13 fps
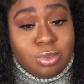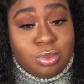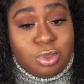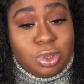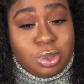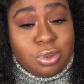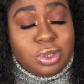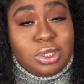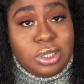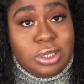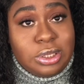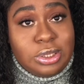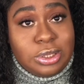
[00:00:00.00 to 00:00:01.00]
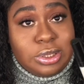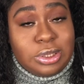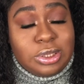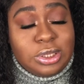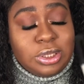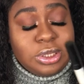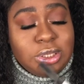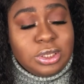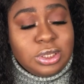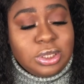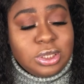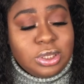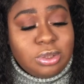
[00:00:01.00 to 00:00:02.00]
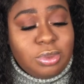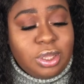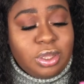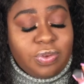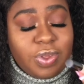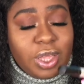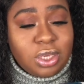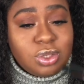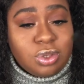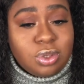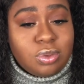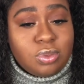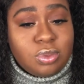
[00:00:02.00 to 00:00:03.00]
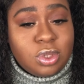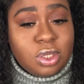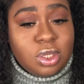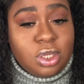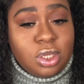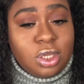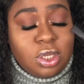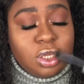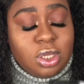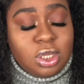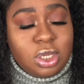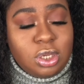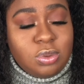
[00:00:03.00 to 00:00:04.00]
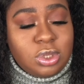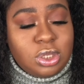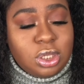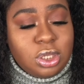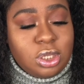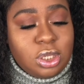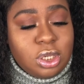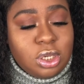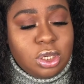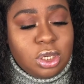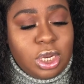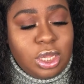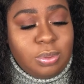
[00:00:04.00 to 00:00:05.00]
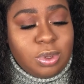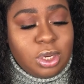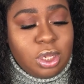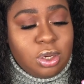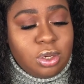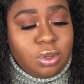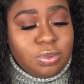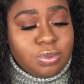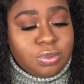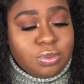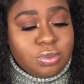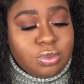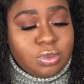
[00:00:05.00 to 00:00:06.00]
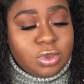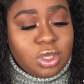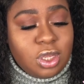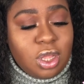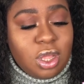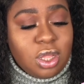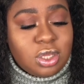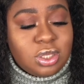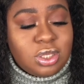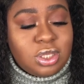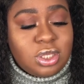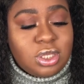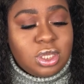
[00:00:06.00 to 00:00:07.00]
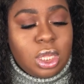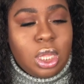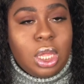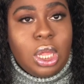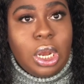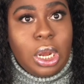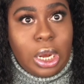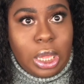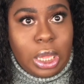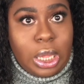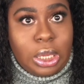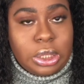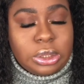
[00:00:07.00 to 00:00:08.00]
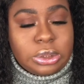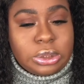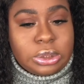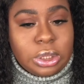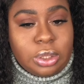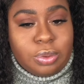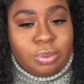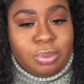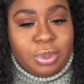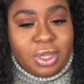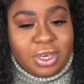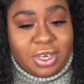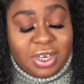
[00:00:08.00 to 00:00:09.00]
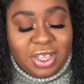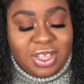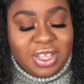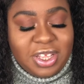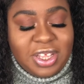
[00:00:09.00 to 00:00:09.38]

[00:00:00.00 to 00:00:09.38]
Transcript: produce these, manufacture them, you know, with your, your label on them, costs a lot. money